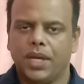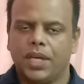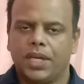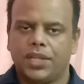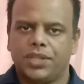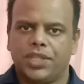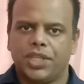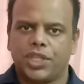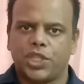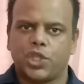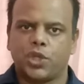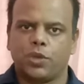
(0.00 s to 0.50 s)

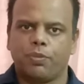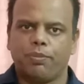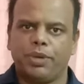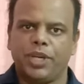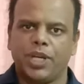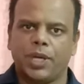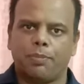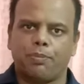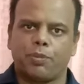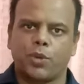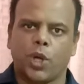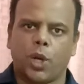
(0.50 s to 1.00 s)
There should be
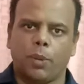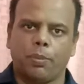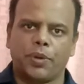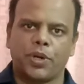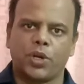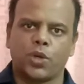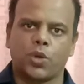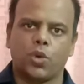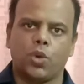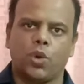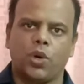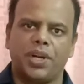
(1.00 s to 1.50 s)
a
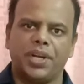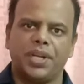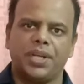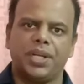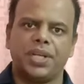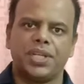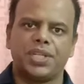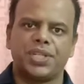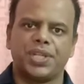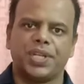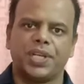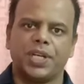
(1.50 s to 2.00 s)
proper
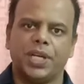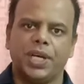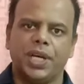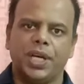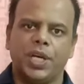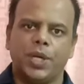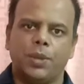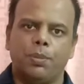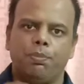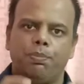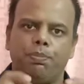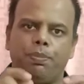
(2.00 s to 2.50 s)
coordination
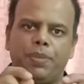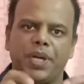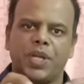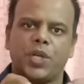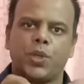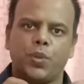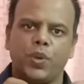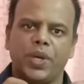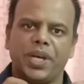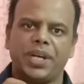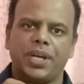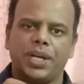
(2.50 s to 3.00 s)

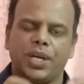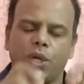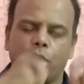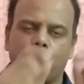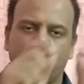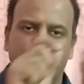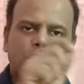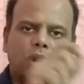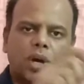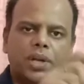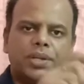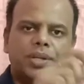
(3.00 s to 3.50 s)
between
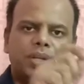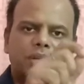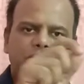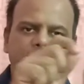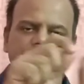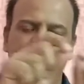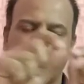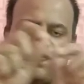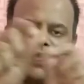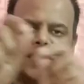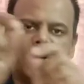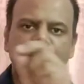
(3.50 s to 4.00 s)
what
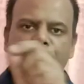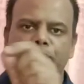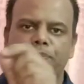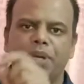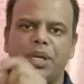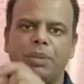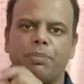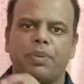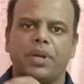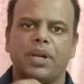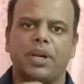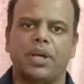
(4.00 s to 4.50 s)
different
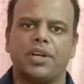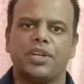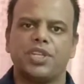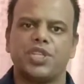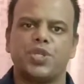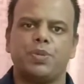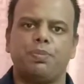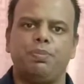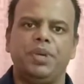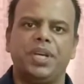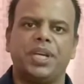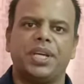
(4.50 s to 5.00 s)
people are
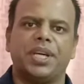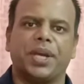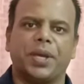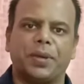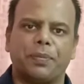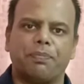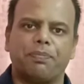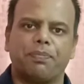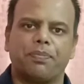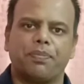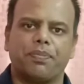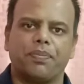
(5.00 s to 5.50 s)
speaking.
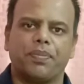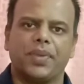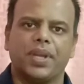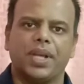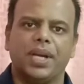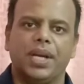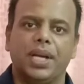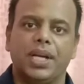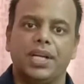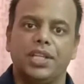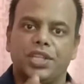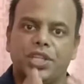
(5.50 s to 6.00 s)

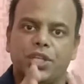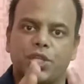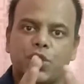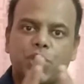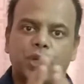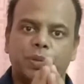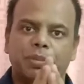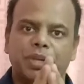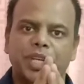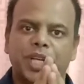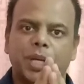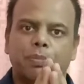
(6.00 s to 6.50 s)
There
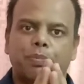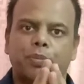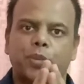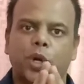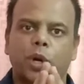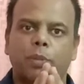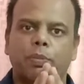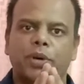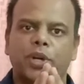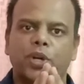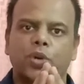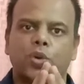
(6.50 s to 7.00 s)
should be a
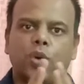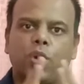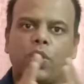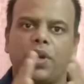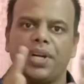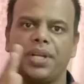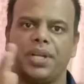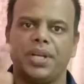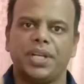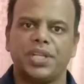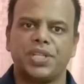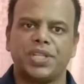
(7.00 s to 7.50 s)
proper
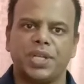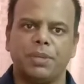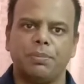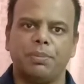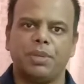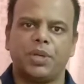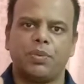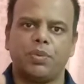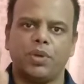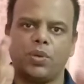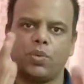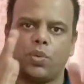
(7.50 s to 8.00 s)
coordination
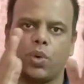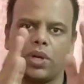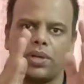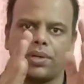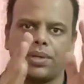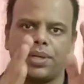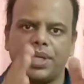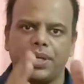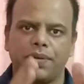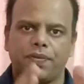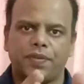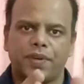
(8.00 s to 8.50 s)
between
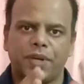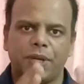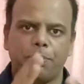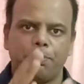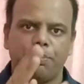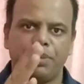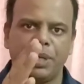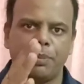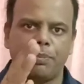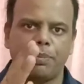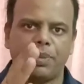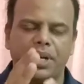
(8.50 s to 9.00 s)
what different
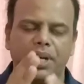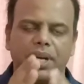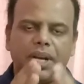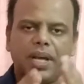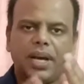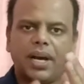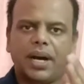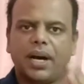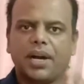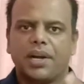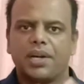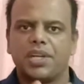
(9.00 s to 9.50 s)
people
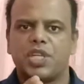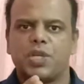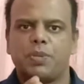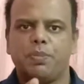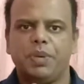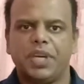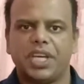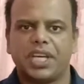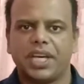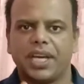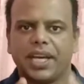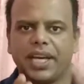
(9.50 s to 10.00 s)
are
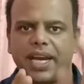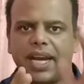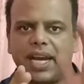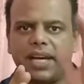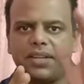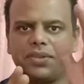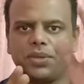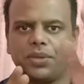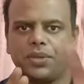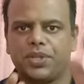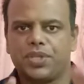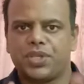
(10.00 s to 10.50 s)
speaking,
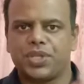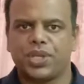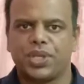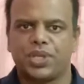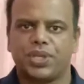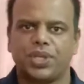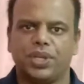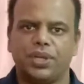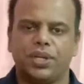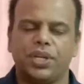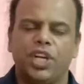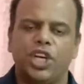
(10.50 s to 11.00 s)
and the
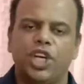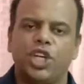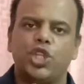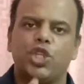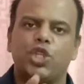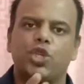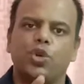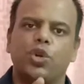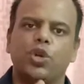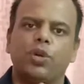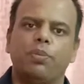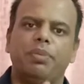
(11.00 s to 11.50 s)
discussion
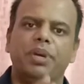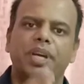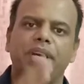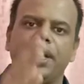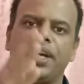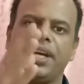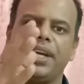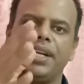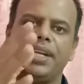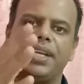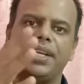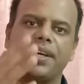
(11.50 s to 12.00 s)
should be
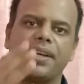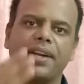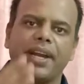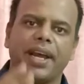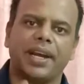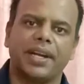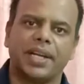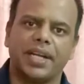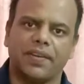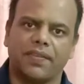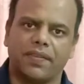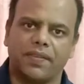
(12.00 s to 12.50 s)

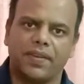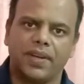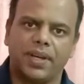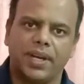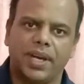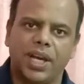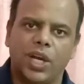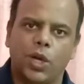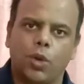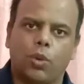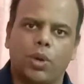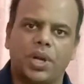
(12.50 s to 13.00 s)
interactive.
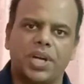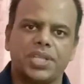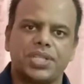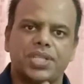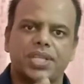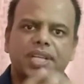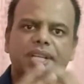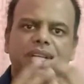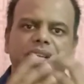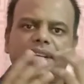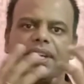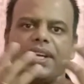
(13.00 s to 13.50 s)
What is
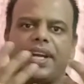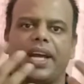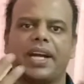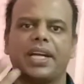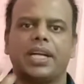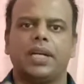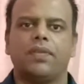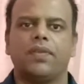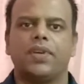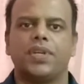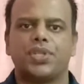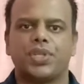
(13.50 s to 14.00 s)

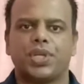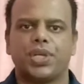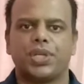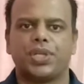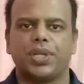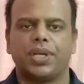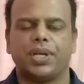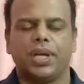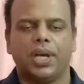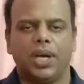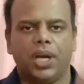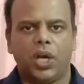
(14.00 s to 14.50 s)
interactive
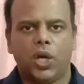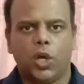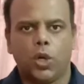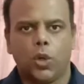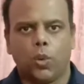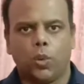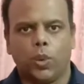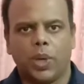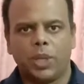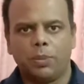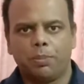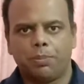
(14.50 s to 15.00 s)
discussion?
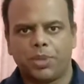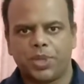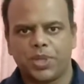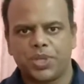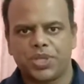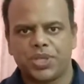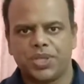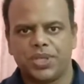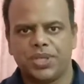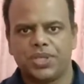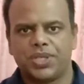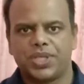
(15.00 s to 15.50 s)
One
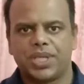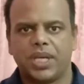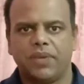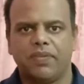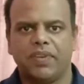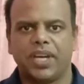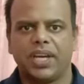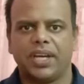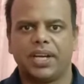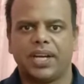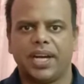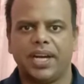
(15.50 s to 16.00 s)
person is
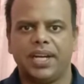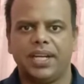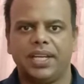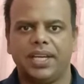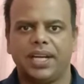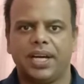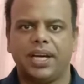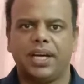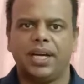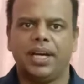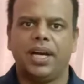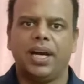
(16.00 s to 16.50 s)
giving an
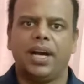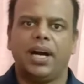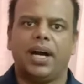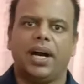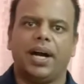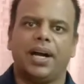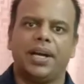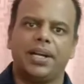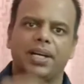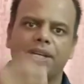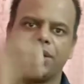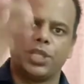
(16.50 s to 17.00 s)
idea,
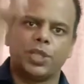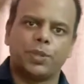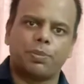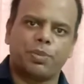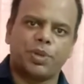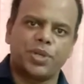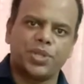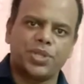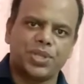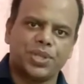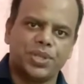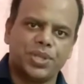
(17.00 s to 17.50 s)
another
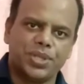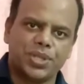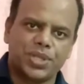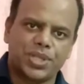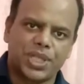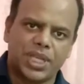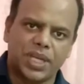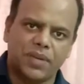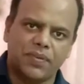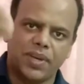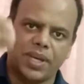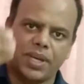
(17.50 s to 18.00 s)
person is
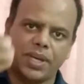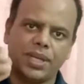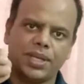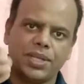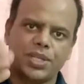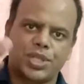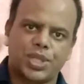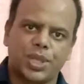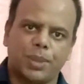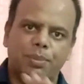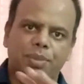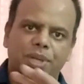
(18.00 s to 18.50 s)
giving
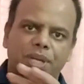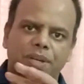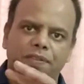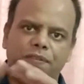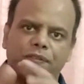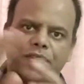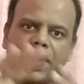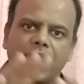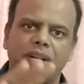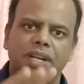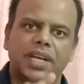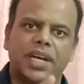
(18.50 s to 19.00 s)
some
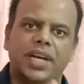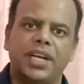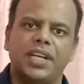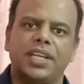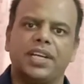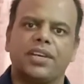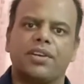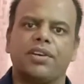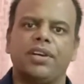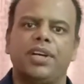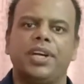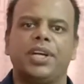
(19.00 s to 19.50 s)
different
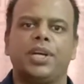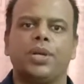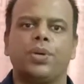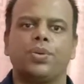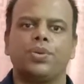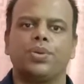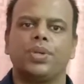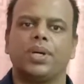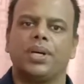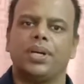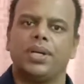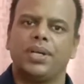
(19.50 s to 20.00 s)
idea related to
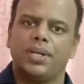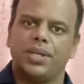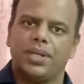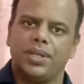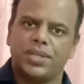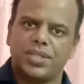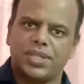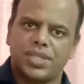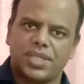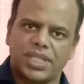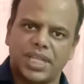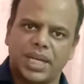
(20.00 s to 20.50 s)
the
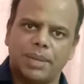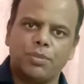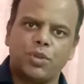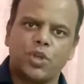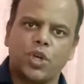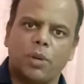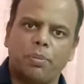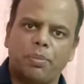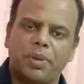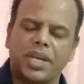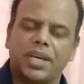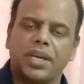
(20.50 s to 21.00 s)
same
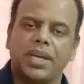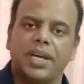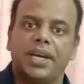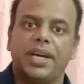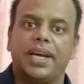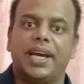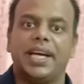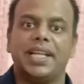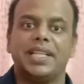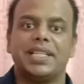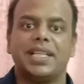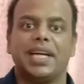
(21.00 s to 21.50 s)
topic,
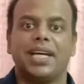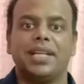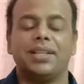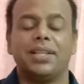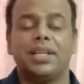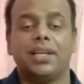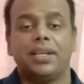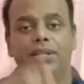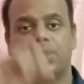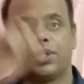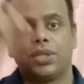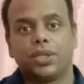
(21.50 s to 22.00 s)
and
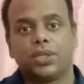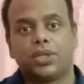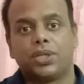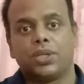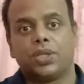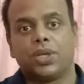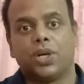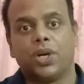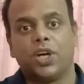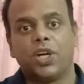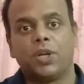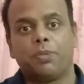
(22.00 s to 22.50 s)
then the
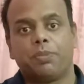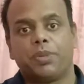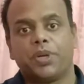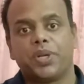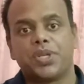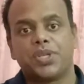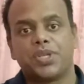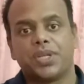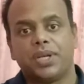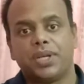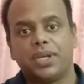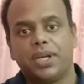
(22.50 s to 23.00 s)
third
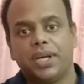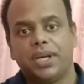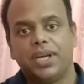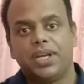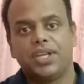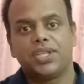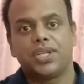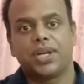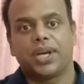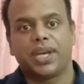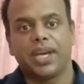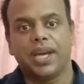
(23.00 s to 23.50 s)
person
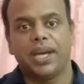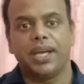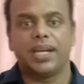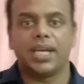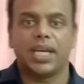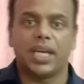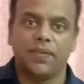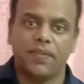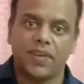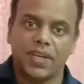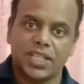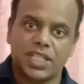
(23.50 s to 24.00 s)
is again
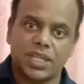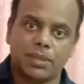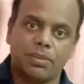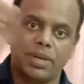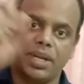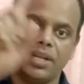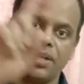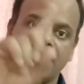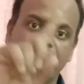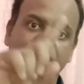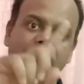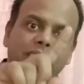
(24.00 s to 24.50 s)
giving some
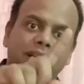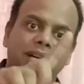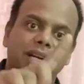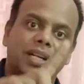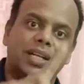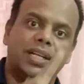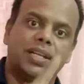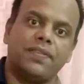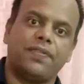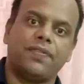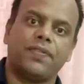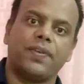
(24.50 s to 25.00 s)

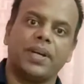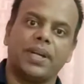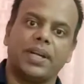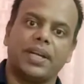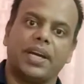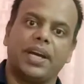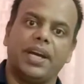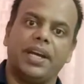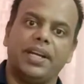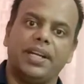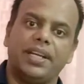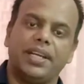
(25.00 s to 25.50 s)
entirely different
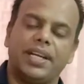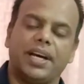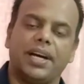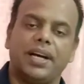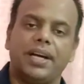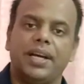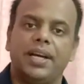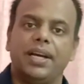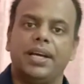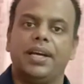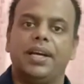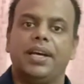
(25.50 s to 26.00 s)

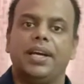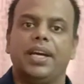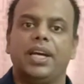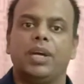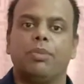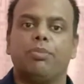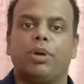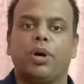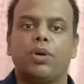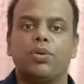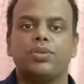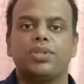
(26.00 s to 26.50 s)
idea
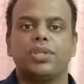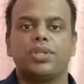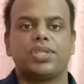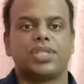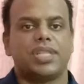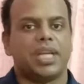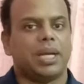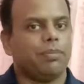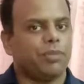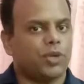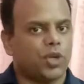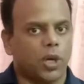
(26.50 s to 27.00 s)
about the
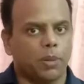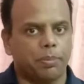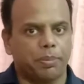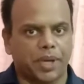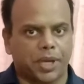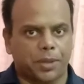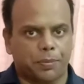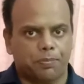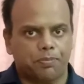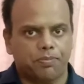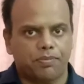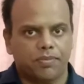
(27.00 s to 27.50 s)
same topic.